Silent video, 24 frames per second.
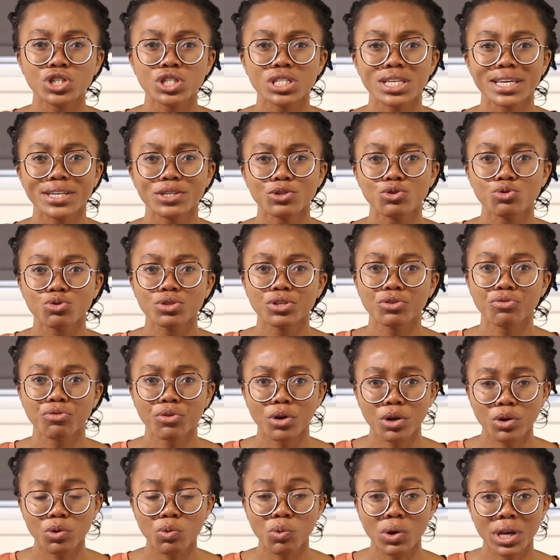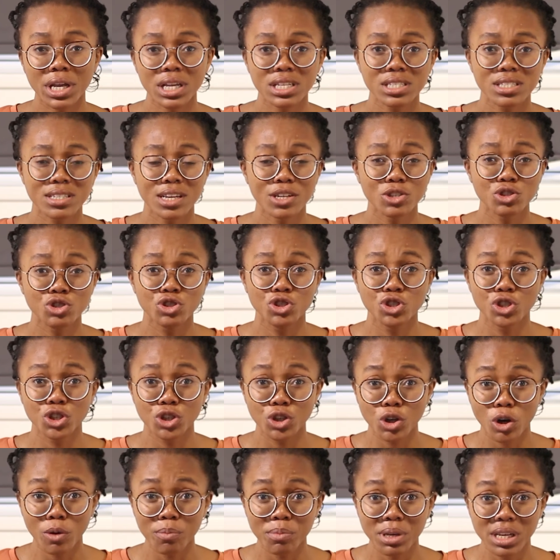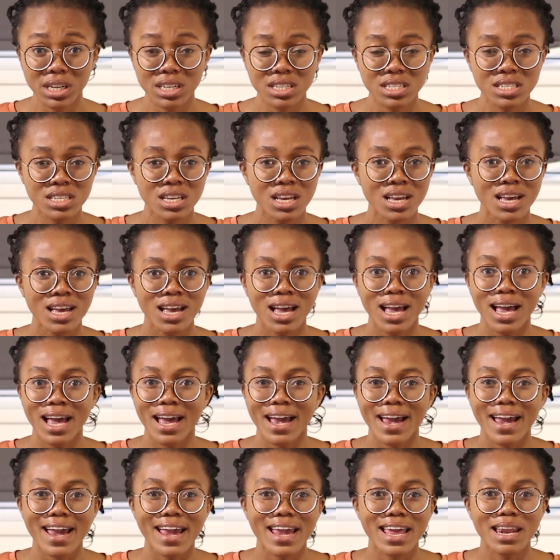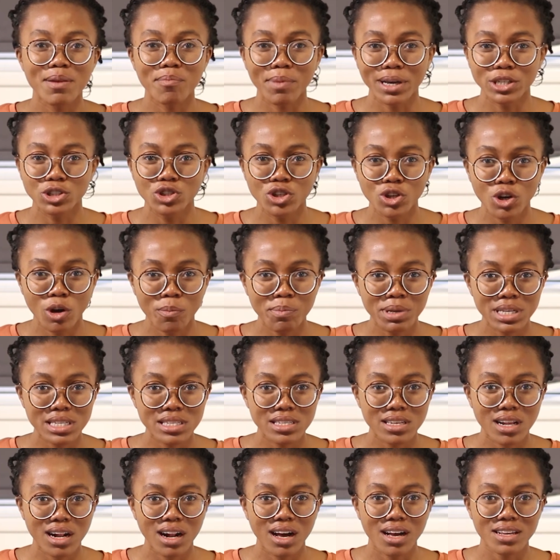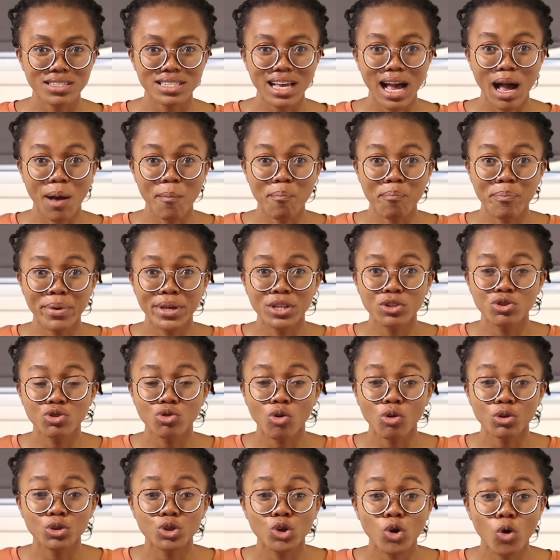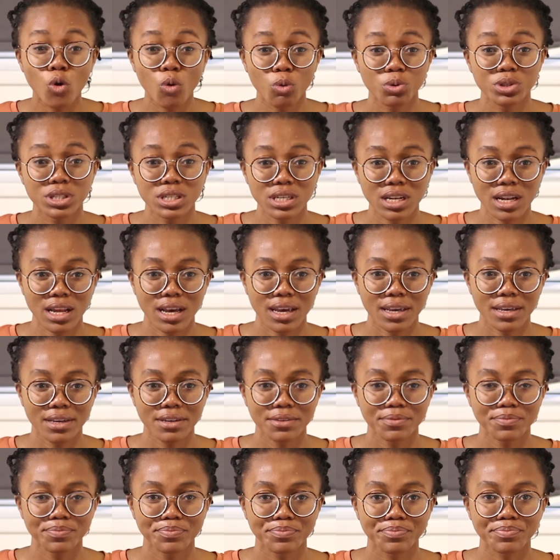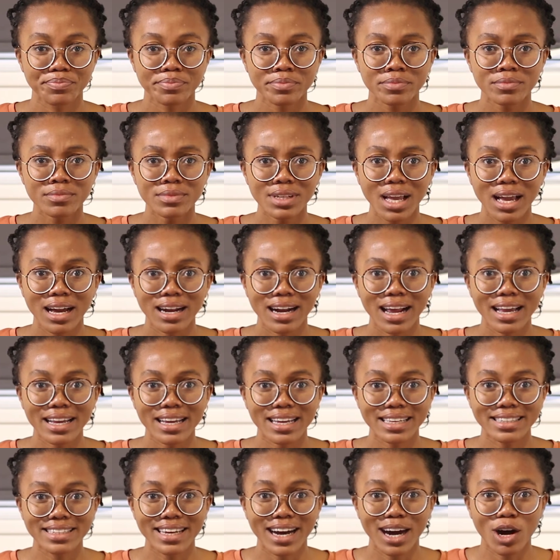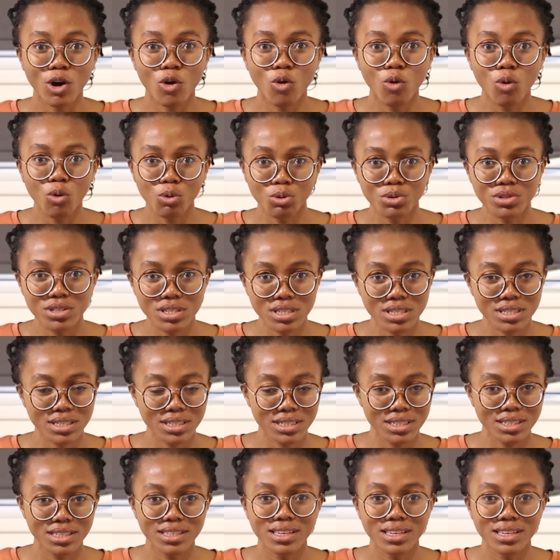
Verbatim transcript: is into different ways, there's genomics. In my genomics class, I'm being taught coding, like, like their codes.